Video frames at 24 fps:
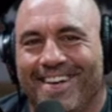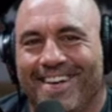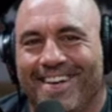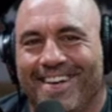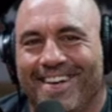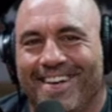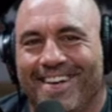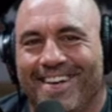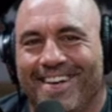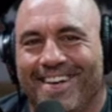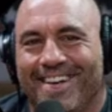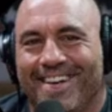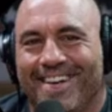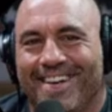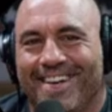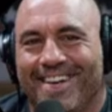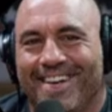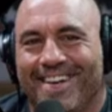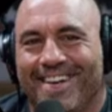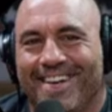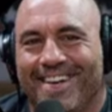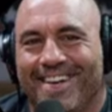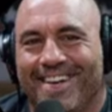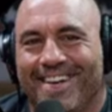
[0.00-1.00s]

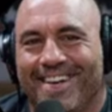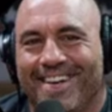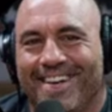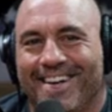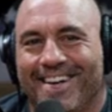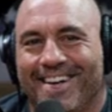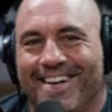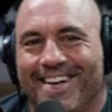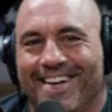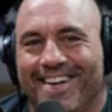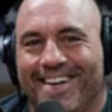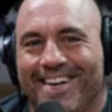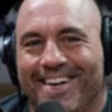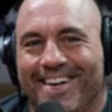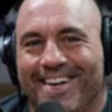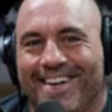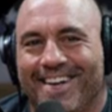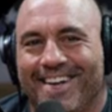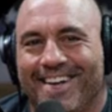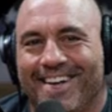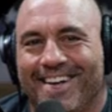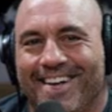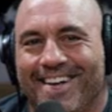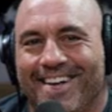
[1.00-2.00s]

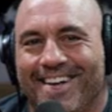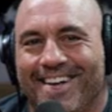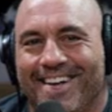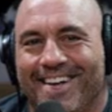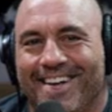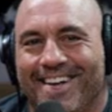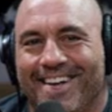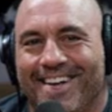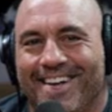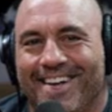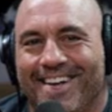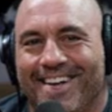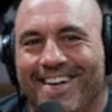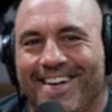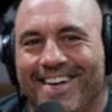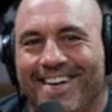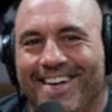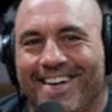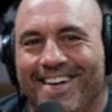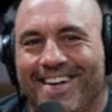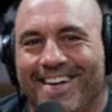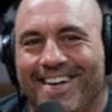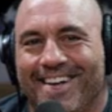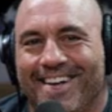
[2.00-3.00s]

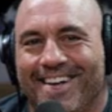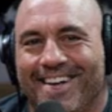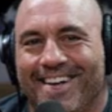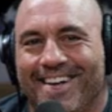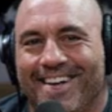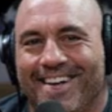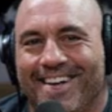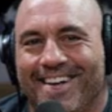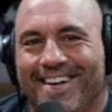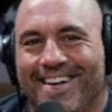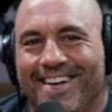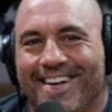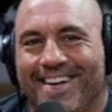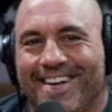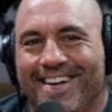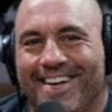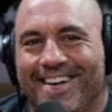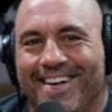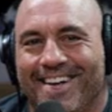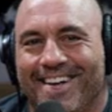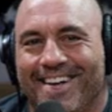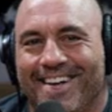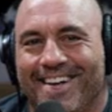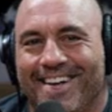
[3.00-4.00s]

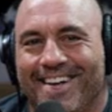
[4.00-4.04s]
[no speech]